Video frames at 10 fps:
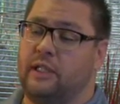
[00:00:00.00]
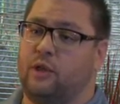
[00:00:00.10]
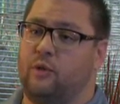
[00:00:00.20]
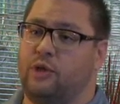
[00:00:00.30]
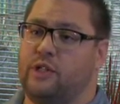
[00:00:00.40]

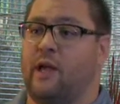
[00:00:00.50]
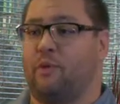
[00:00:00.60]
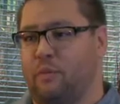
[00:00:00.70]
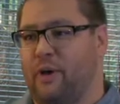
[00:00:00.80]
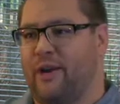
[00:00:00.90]
which came
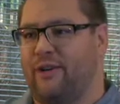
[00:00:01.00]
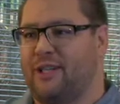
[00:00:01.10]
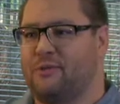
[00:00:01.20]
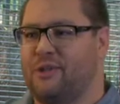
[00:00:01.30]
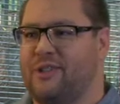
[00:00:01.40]
with a pay
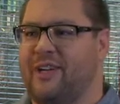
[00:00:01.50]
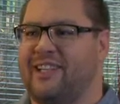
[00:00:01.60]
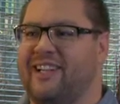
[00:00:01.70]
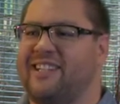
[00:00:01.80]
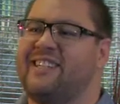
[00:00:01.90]
rise, which is
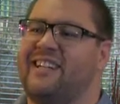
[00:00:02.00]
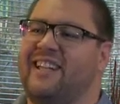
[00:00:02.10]
quite nice.